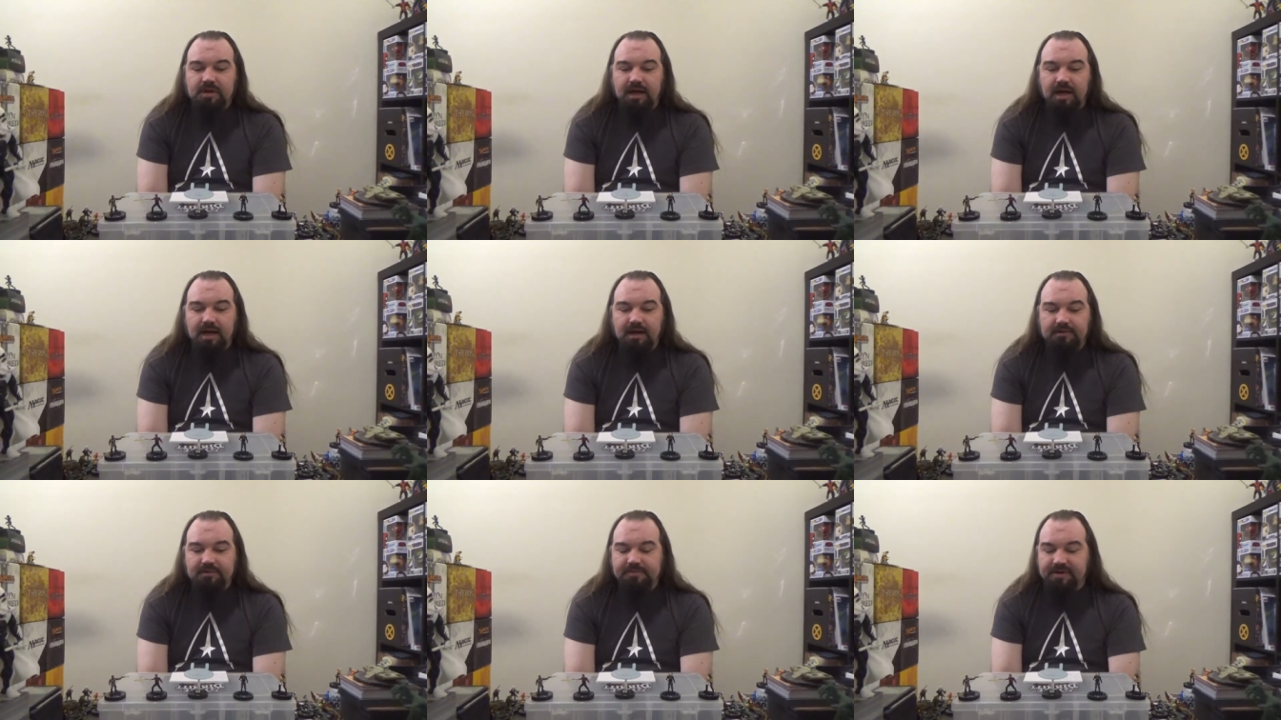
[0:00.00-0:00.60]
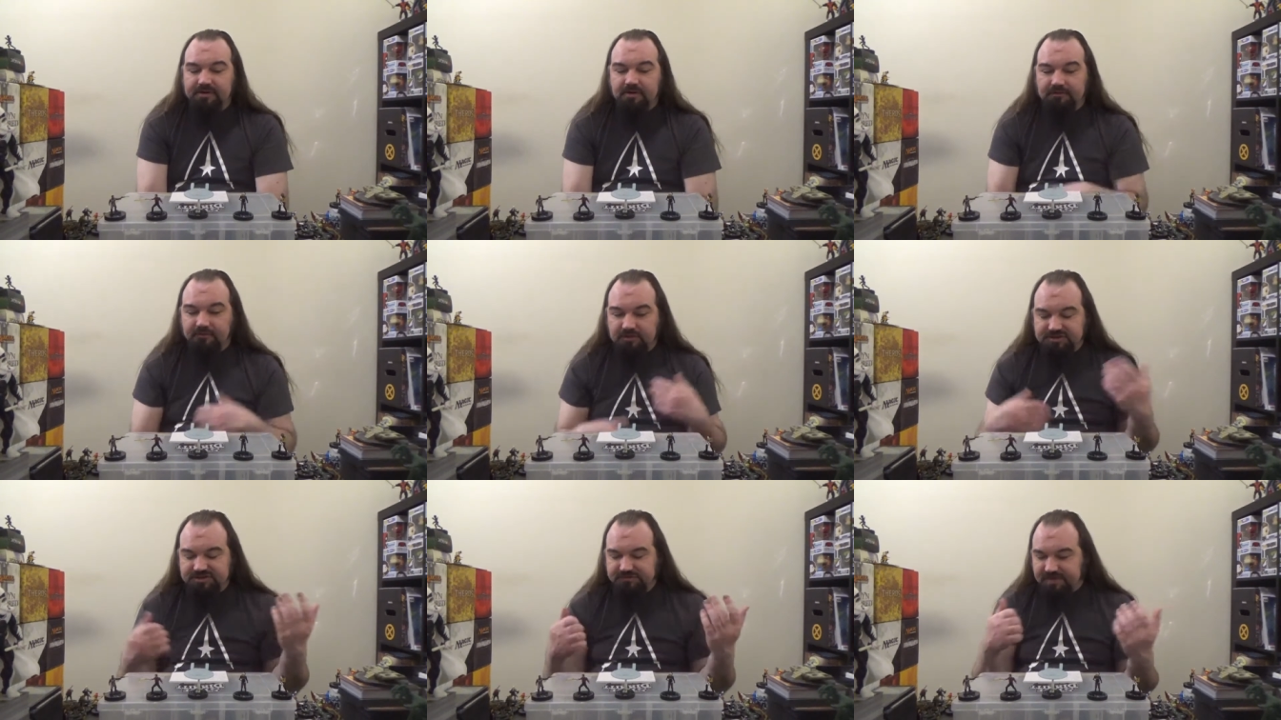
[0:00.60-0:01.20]
uh, the Mirror
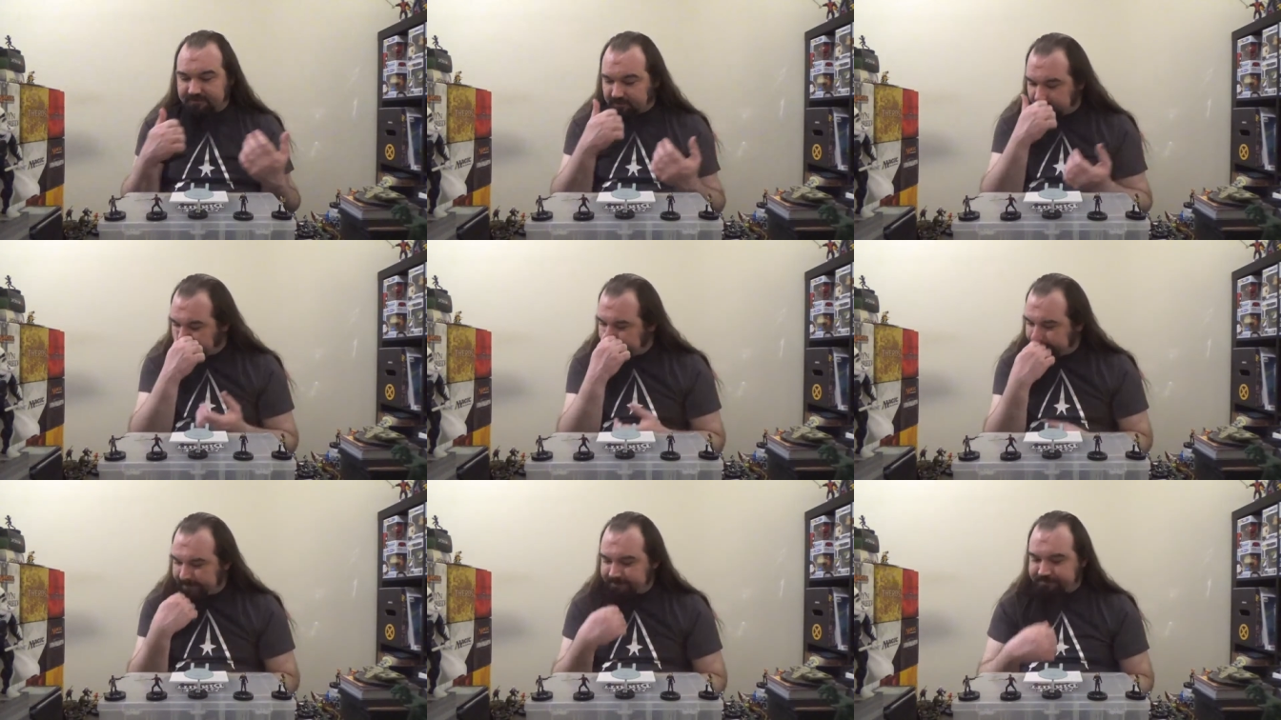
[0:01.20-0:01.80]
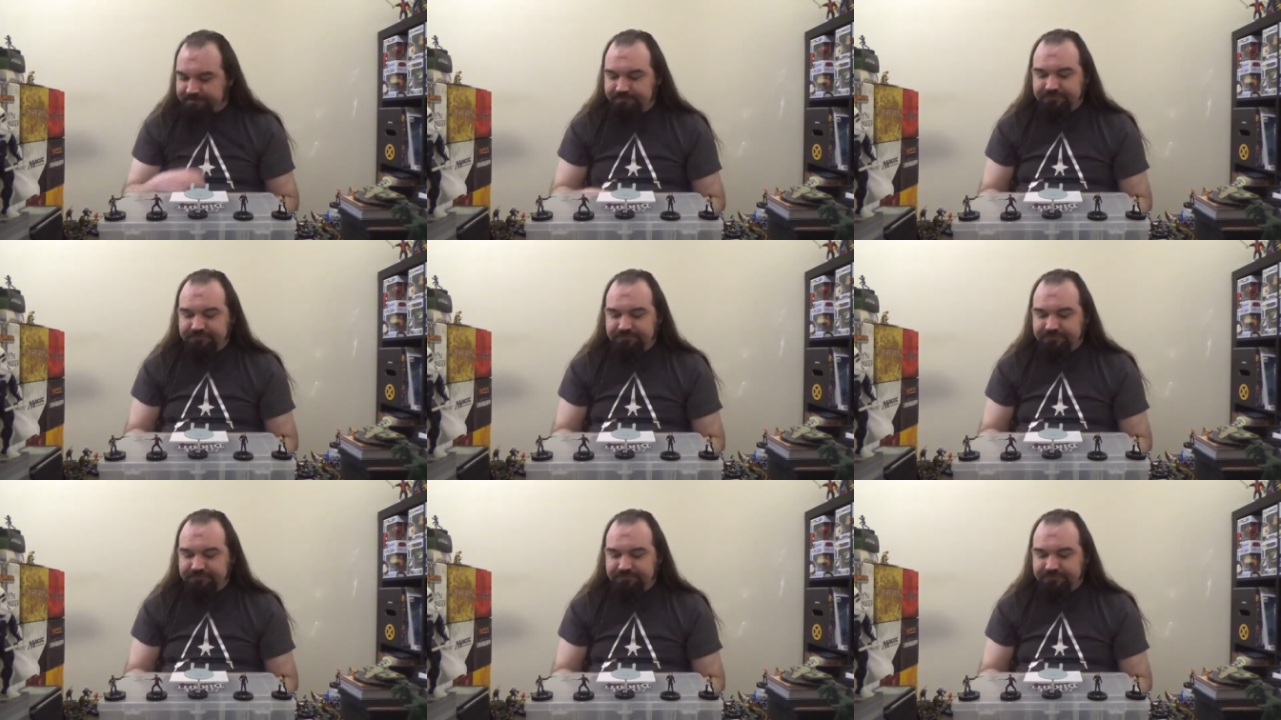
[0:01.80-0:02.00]
versions of everyone.